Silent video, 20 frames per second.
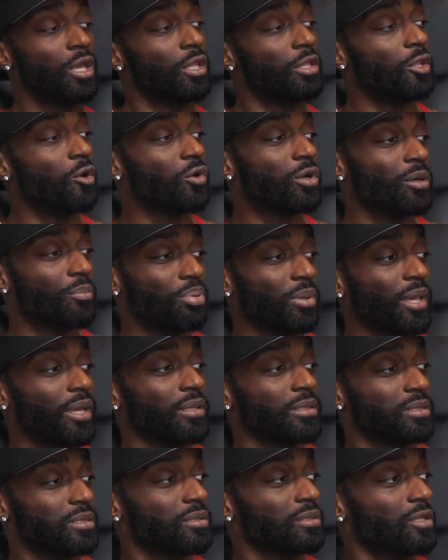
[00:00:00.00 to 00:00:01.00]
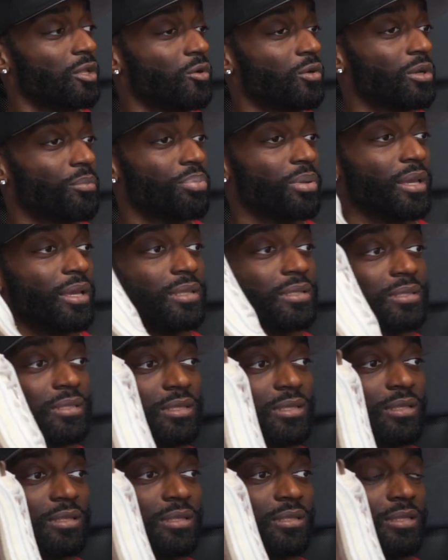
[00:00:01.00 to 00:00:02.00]
No complaints. No complaints.
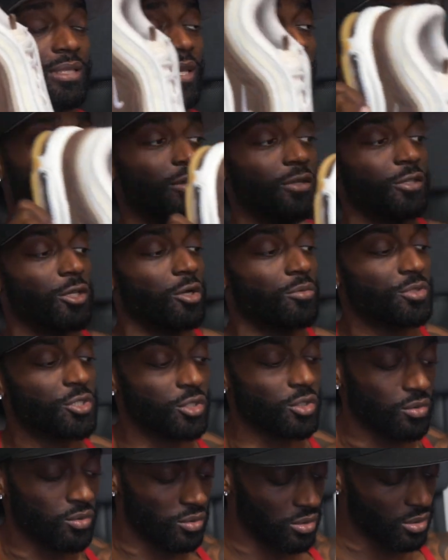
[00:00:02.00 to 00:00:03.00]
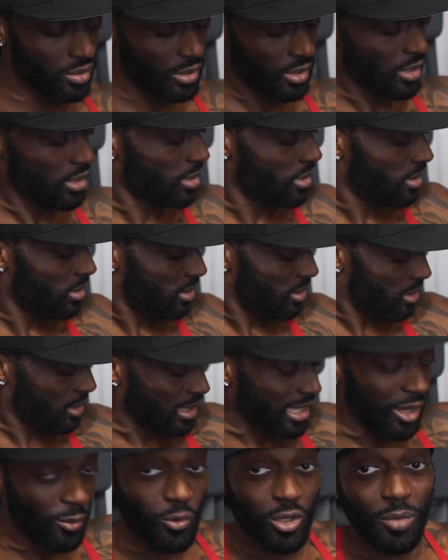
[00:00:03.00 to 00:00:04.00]
Definitely a dope shoe.
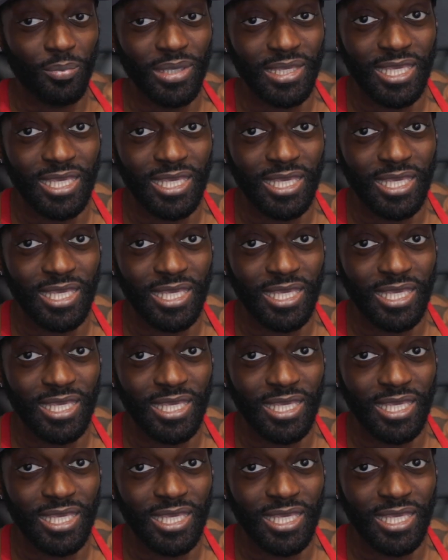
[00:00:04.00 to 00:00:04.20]
I will be